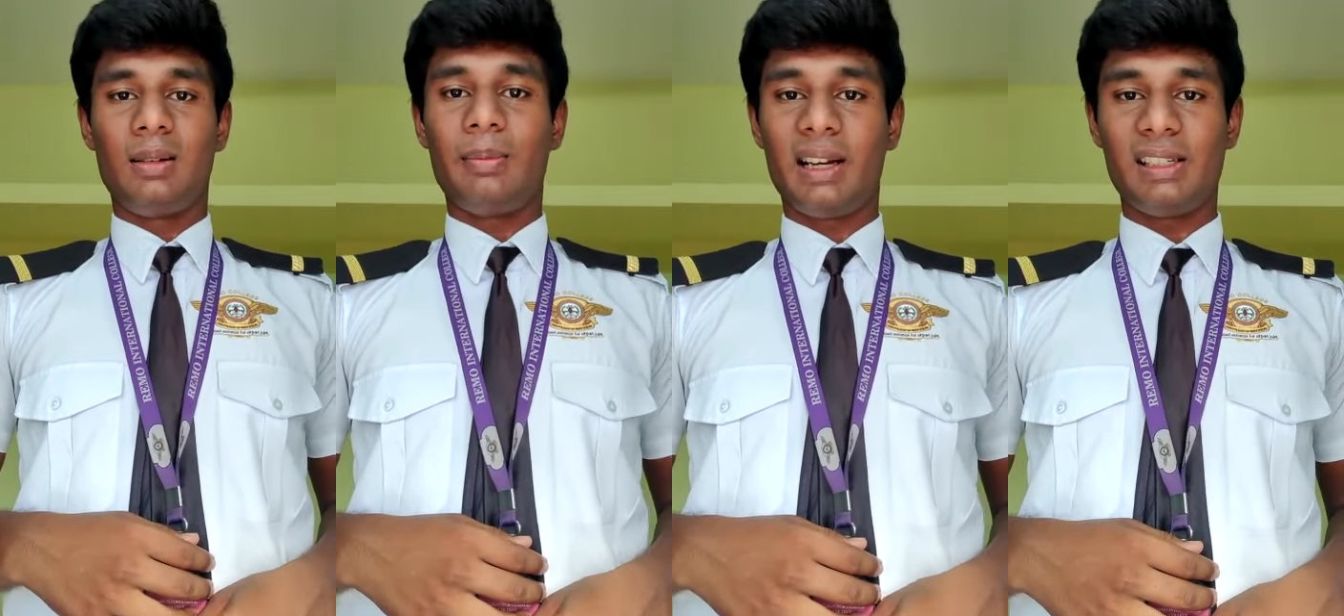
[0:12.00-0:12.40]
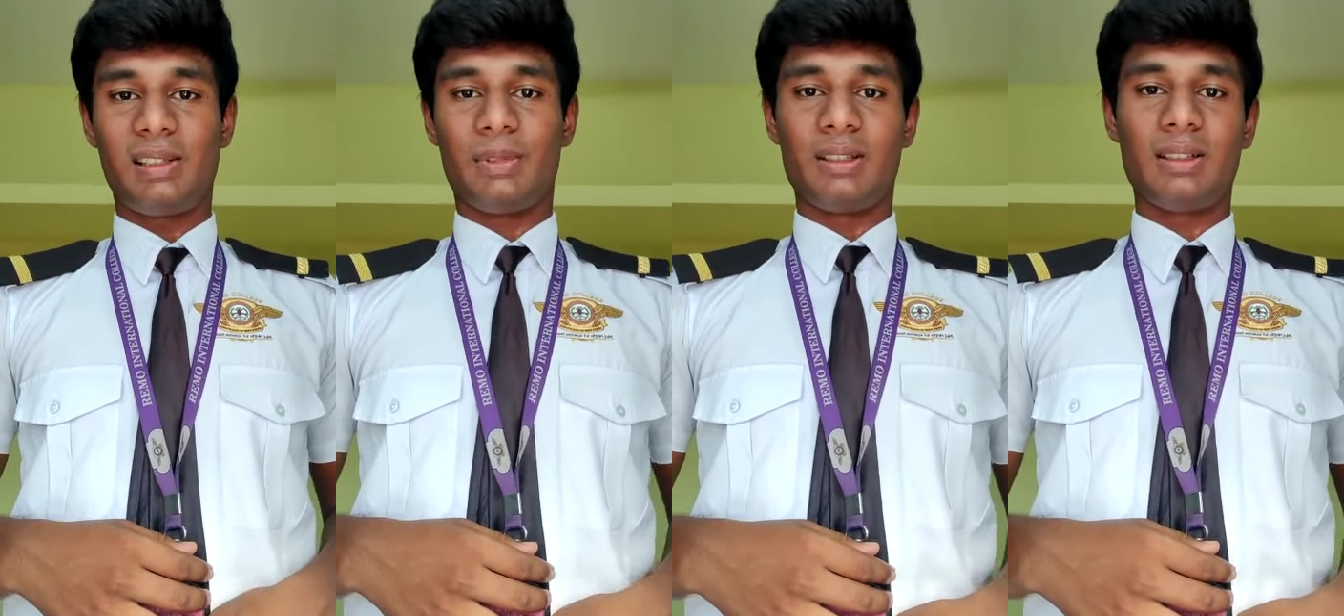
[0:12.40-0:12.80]

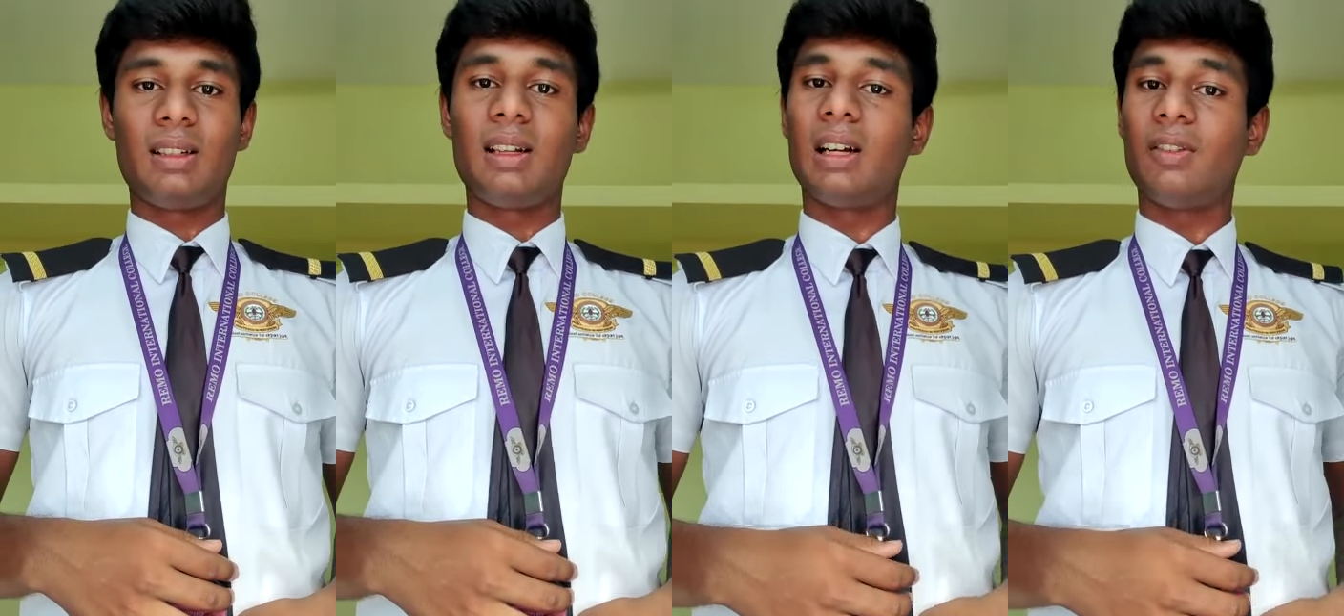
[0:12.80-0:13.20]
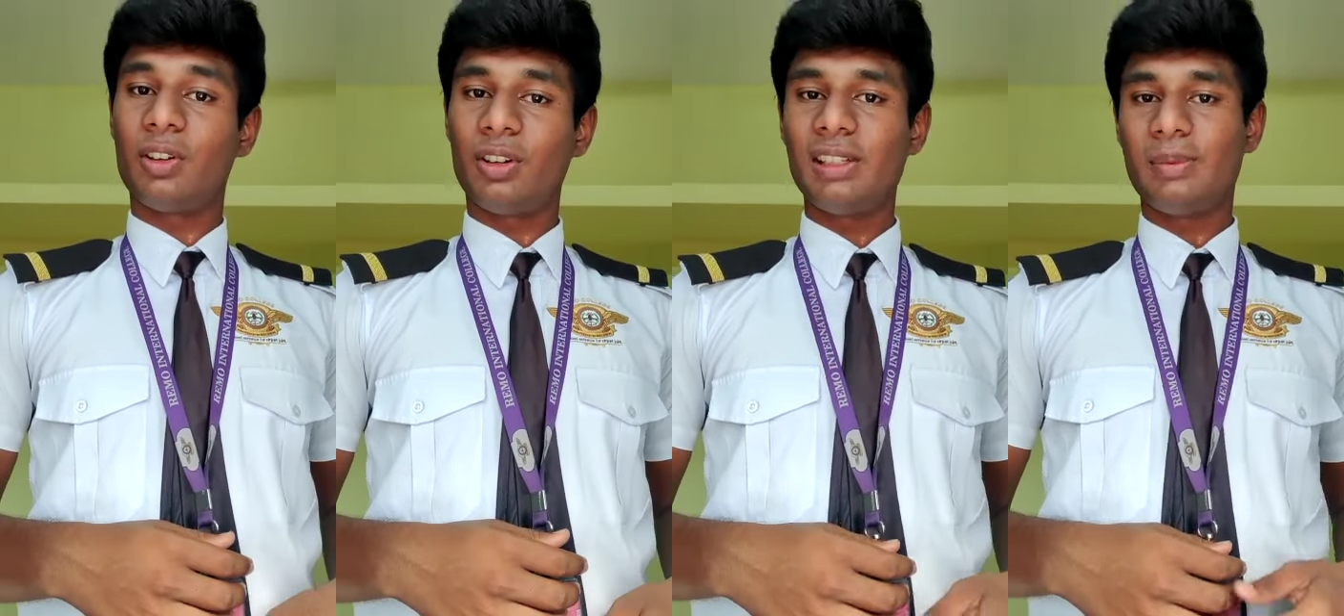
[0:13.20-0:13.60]
Management. Our
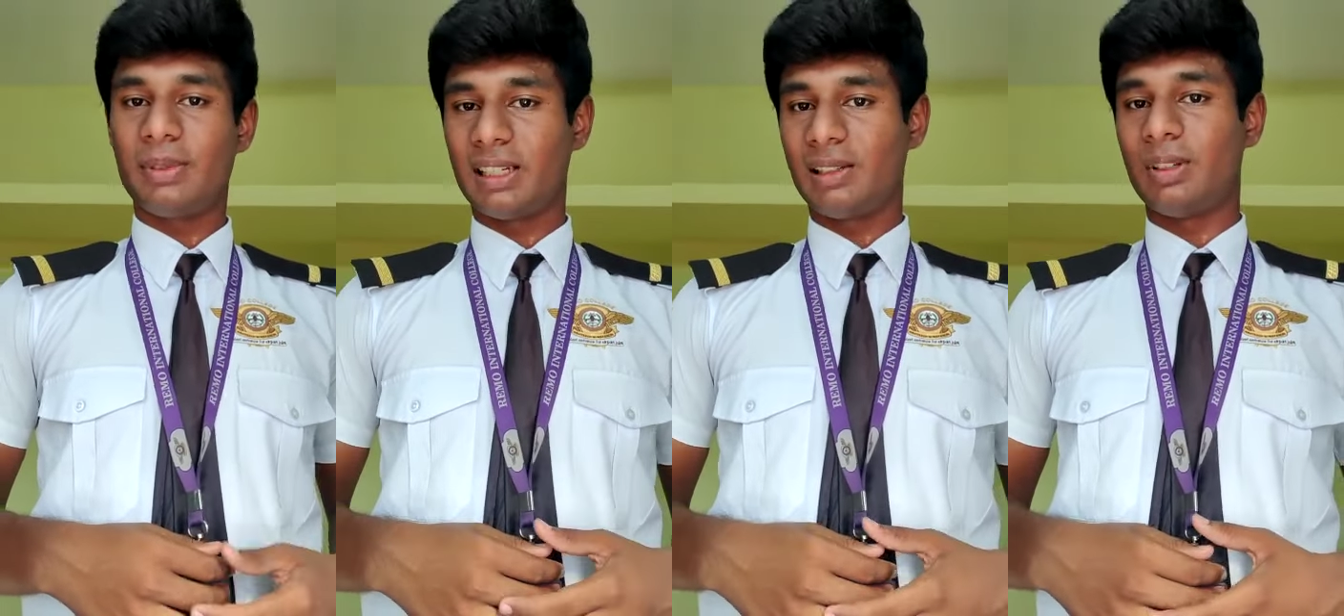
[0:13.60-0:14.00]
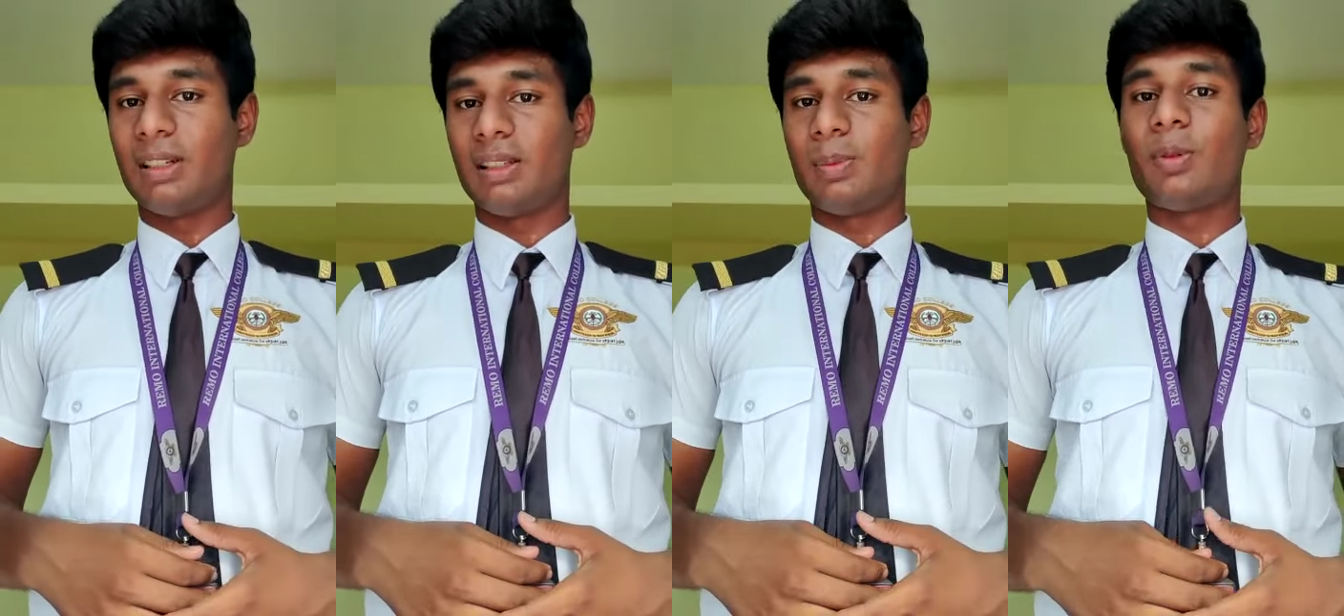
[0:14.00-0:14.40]
college management
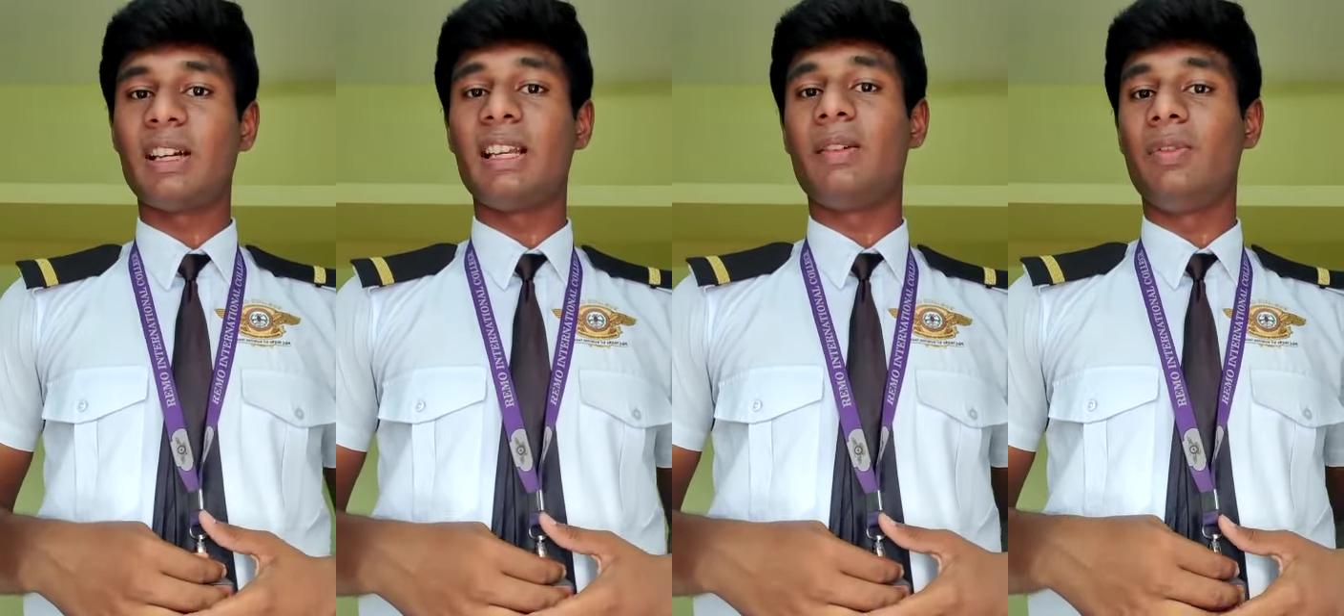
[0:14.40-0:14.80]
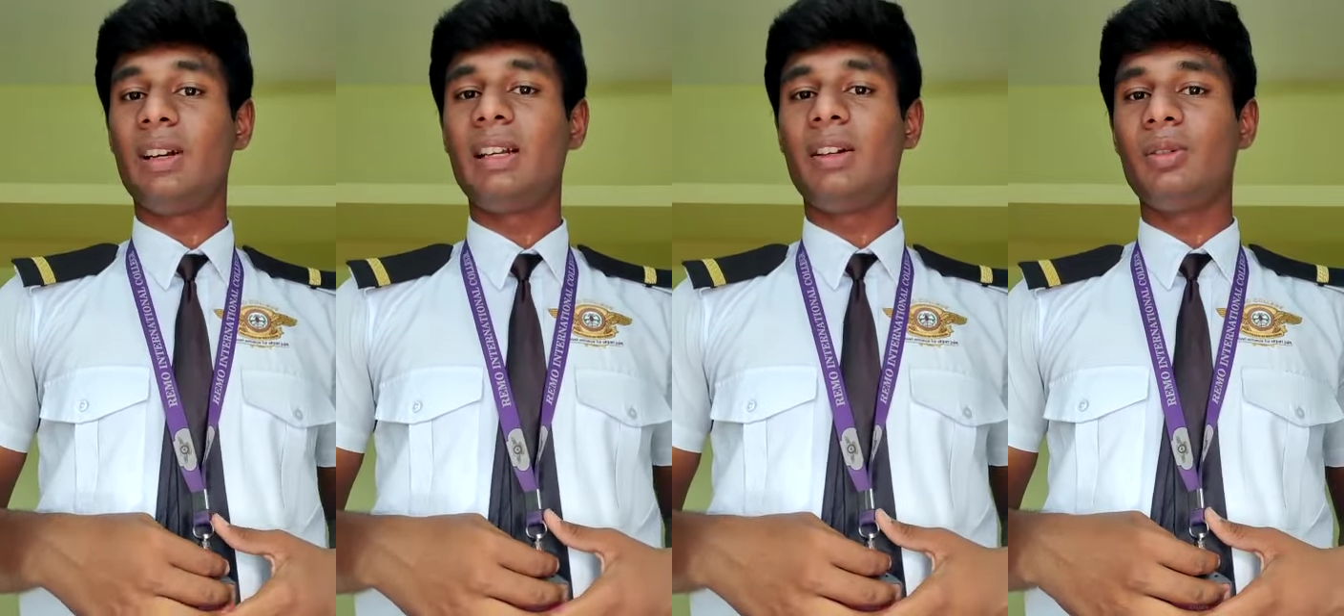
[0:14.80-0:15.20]
is providing
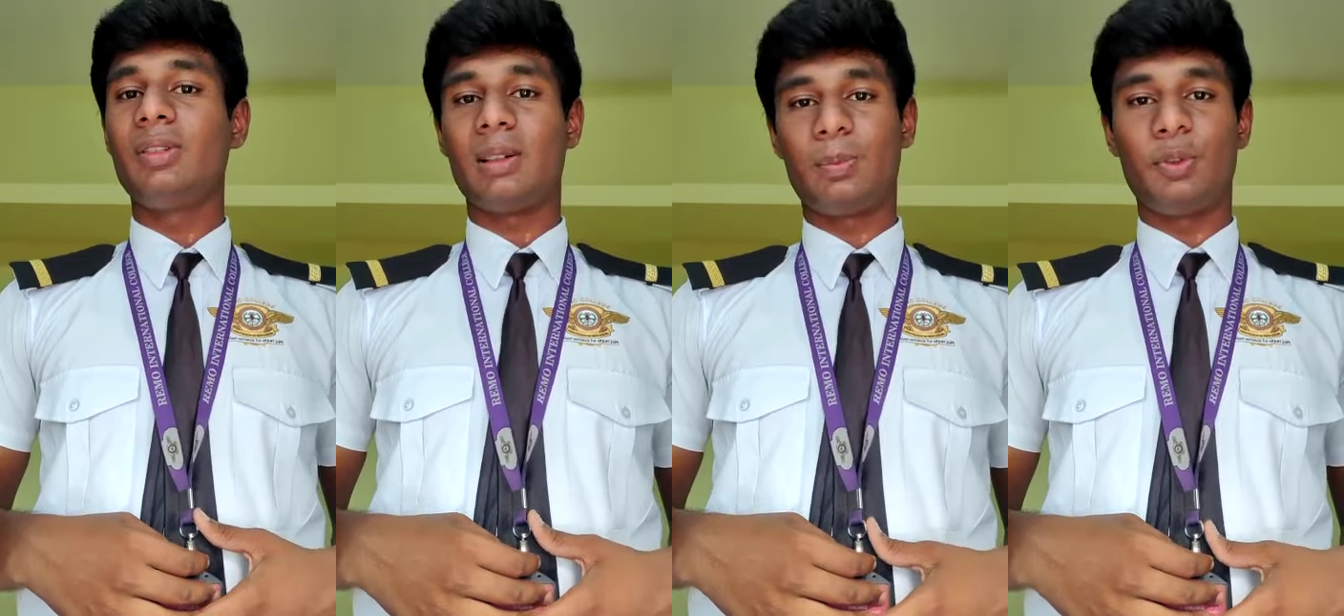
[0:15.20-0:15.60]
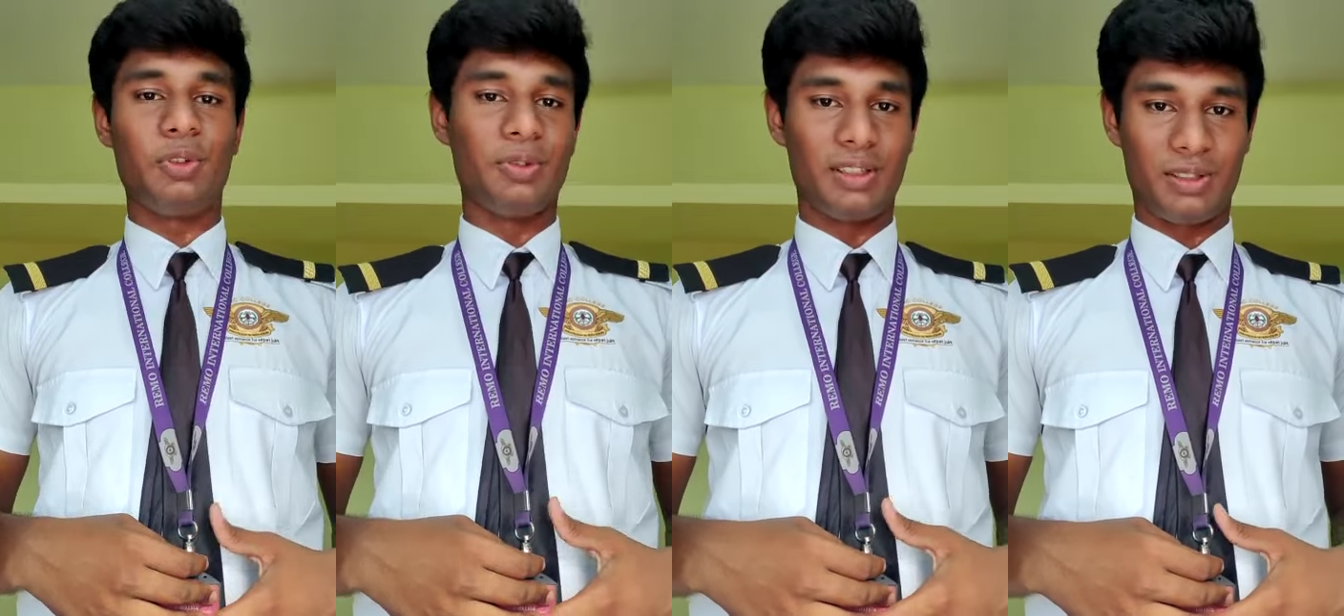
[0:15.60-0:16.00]
very good support
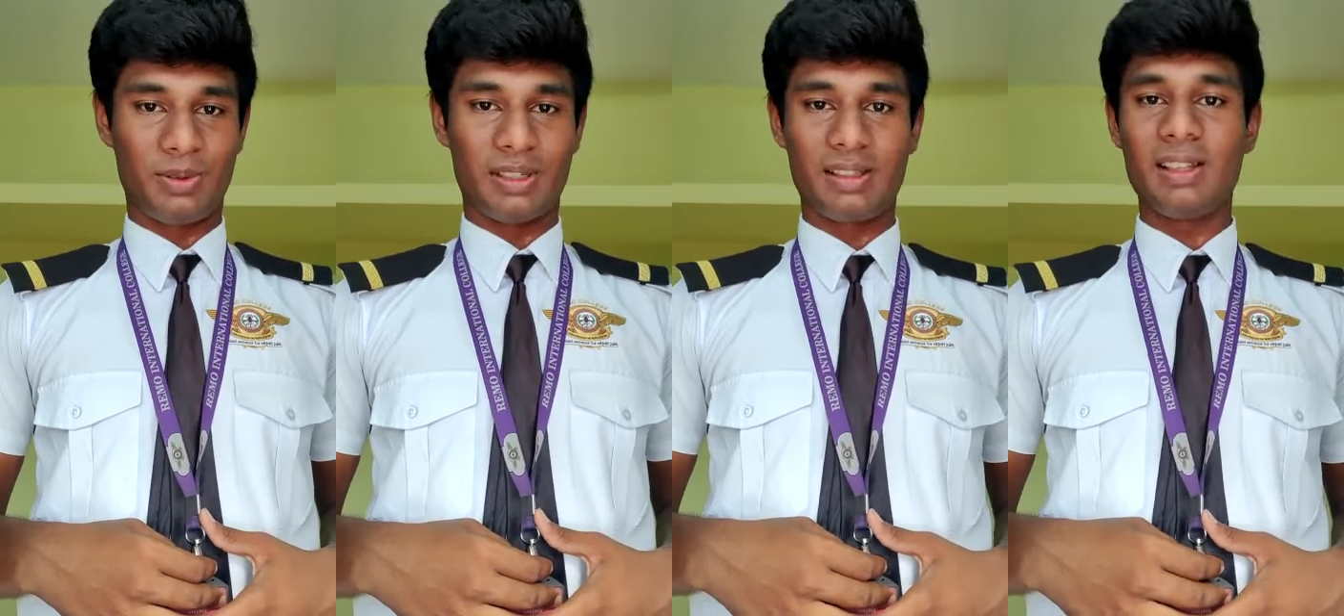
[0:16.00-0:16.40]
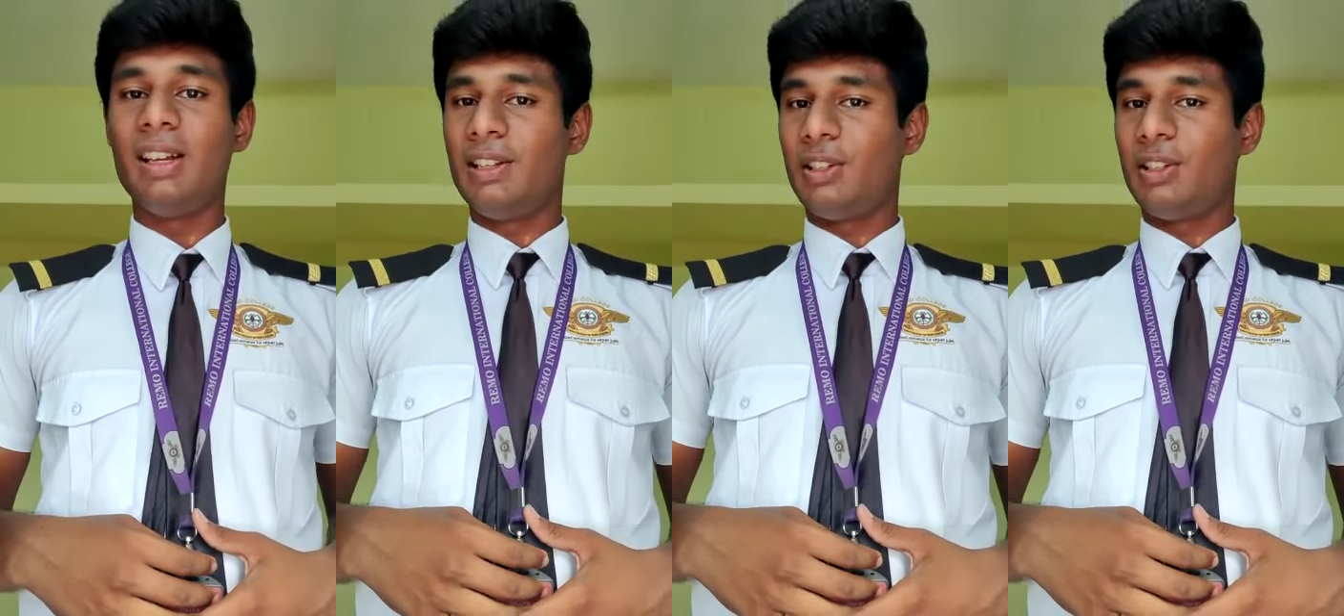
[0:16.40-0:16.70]
to the students